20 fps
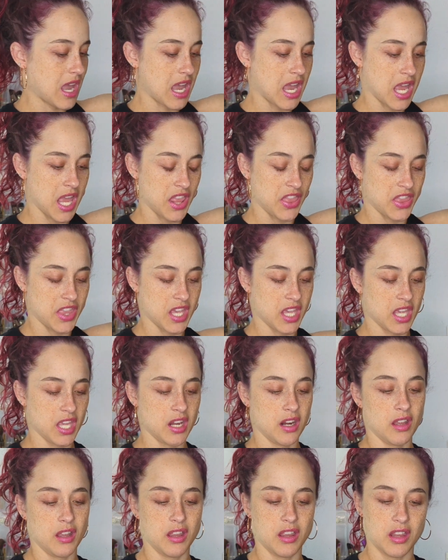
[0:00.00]
And
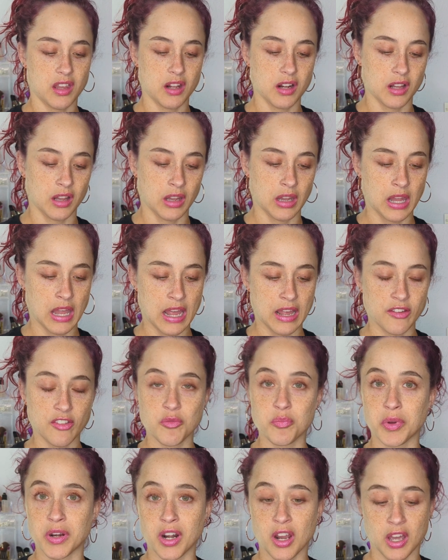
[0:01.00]
then
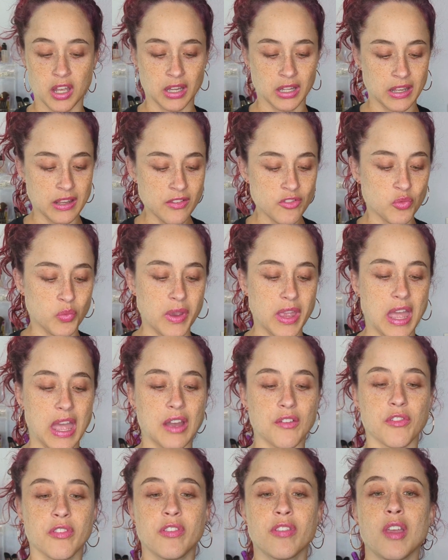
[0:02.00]
last but not least, we
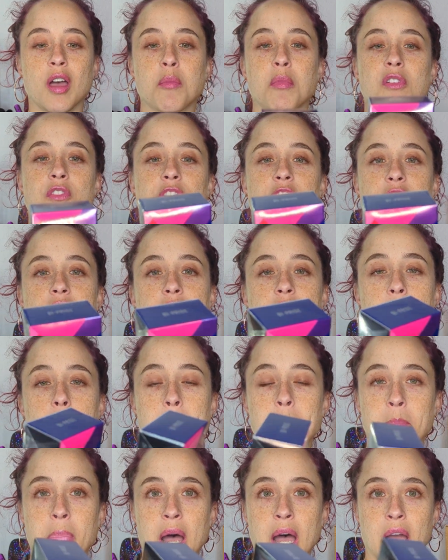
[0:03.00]
have some of the
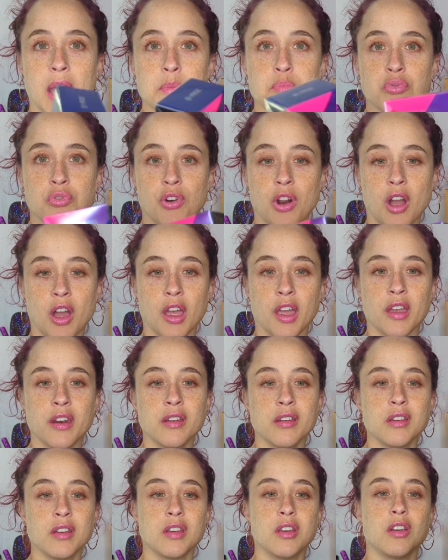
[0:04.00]
By Pride